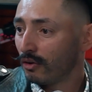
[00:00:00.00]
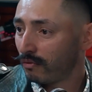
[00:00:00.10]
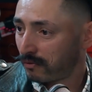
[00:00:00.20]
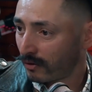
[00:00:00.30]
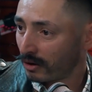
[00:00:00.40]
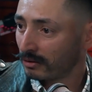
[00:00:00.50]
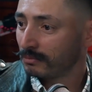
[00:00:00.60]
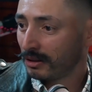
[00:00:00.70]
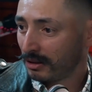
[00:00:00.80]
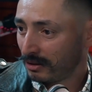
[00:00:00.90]

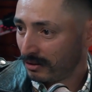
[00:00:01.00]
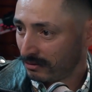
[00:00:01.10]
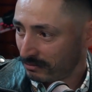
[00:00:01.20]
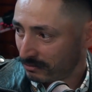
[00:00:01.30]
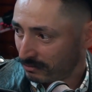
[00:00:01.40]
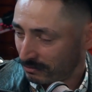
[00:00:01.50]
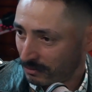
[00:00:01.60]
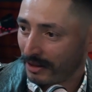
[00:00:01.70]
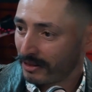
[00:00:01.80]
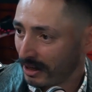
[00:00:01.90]
from
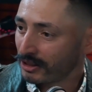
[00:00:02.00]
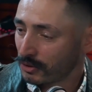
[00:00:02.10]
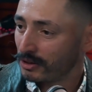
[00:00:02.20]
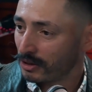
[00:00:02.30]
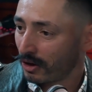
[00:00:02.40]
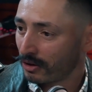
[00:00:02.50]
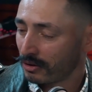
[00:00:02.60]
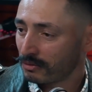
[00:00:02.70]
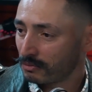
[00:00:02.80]
one thing to another